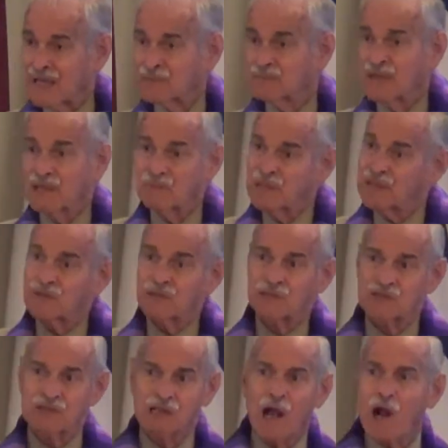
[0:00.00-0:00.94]
That may be the
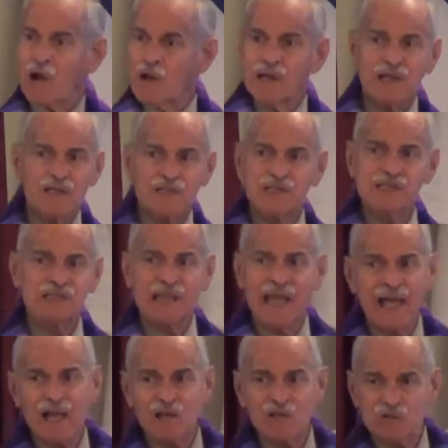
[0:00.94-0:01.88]
sorriest
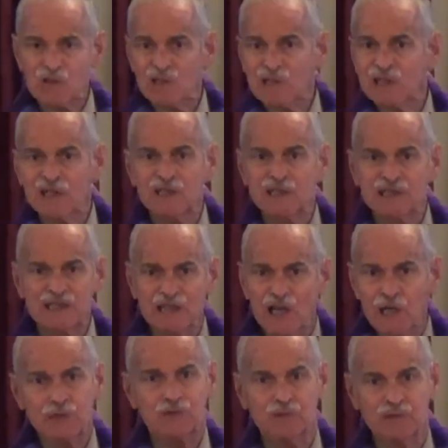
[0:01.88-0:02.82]
scoundrel in the
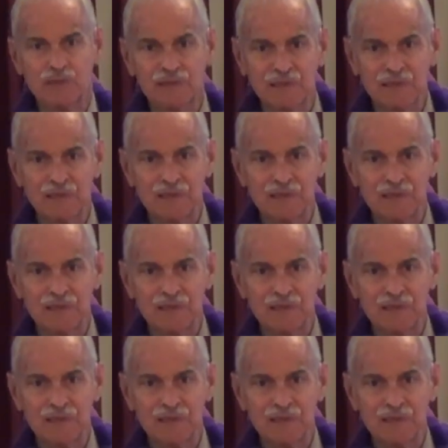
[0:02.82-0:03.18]
country.